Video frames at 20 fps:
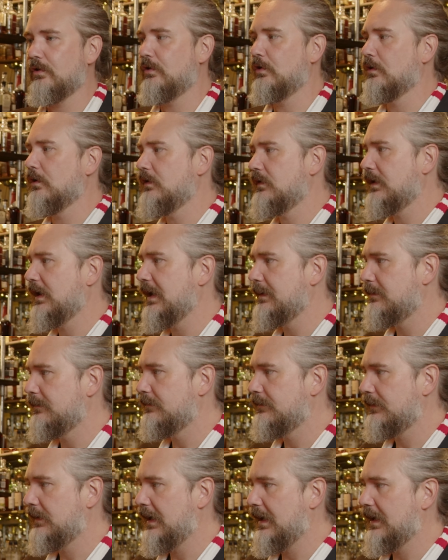your type
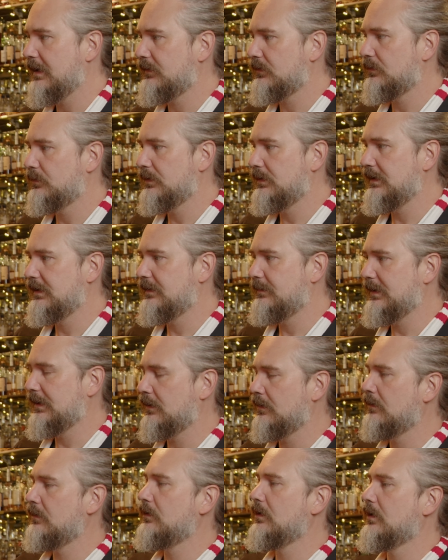of cask would need to be
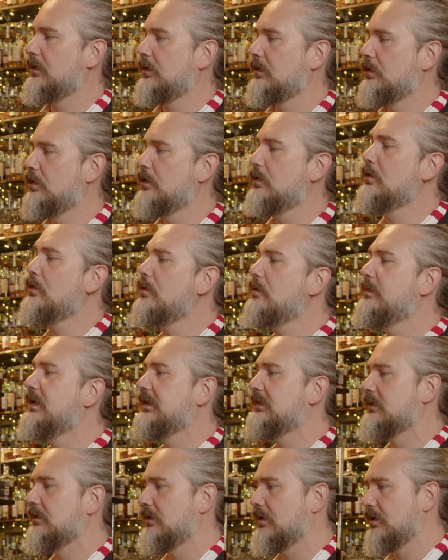a new
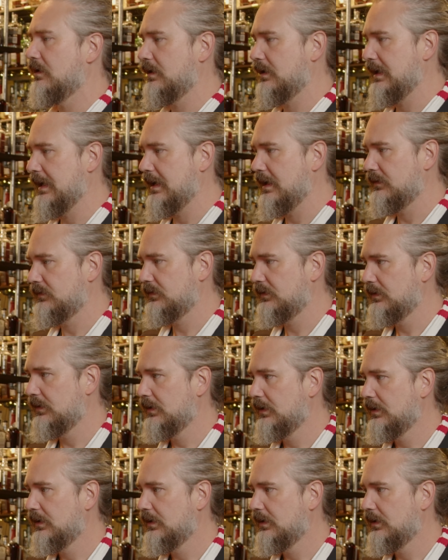Mizunara cask.